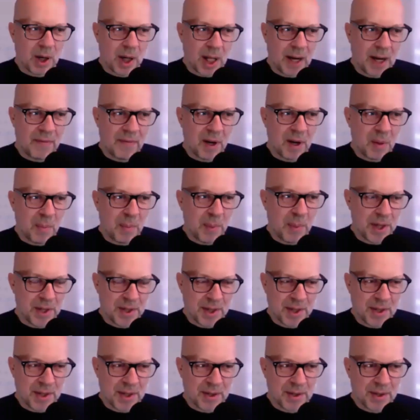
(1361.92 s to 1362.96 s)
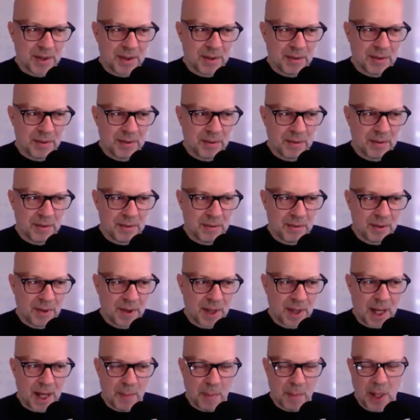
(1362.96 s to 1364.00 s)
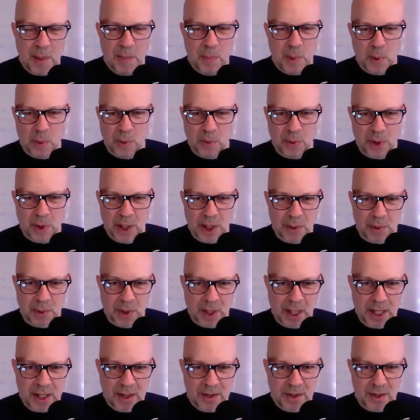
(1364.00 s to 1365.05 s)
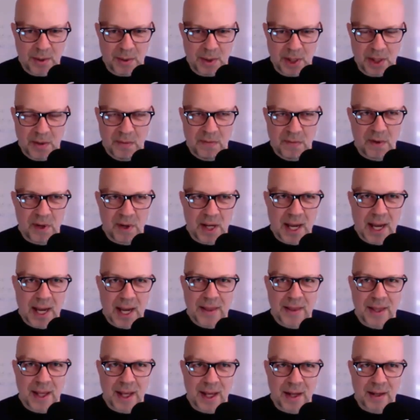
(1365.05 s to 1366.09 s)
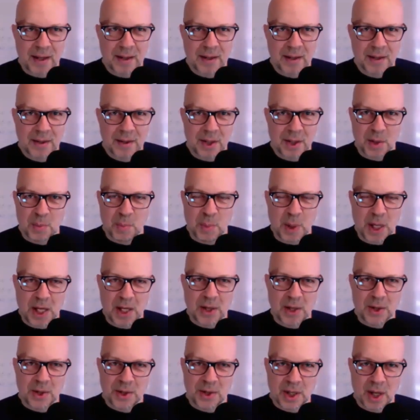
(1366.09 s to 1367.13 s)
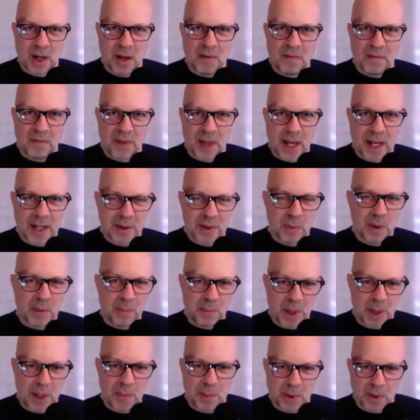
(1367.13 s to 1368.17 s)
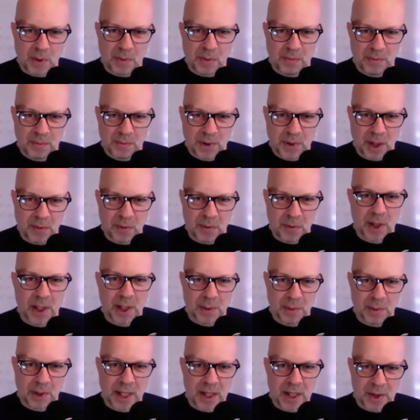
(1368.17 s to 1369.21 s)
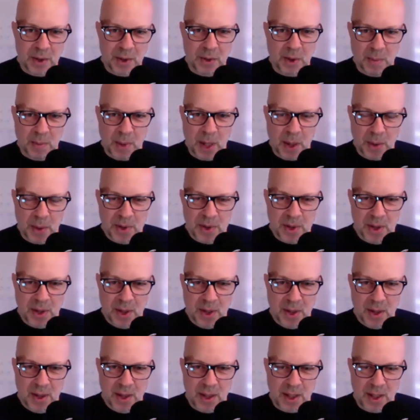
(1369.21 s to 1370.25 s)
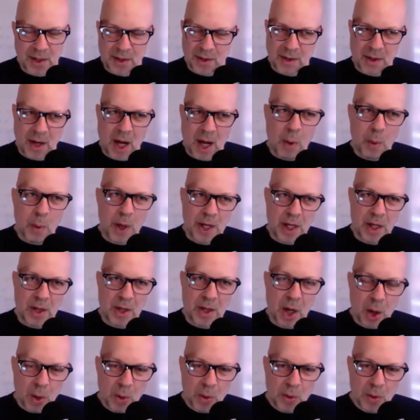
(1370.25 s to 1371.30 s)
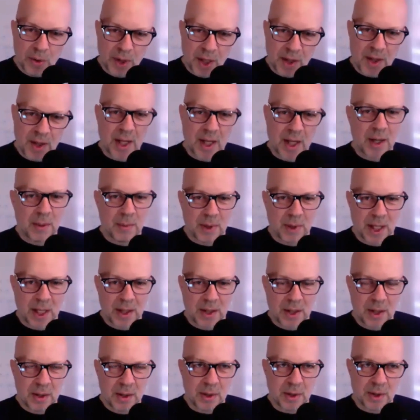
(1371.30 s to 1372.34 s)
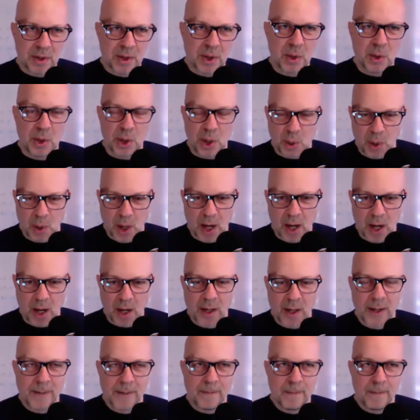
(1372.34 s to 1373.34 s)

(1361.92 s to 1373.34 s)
life, our business, that people really relate to. And you forget that just being yourself, that's what people can really relate to the most. It's not what you know that they can relate to. It's who you are.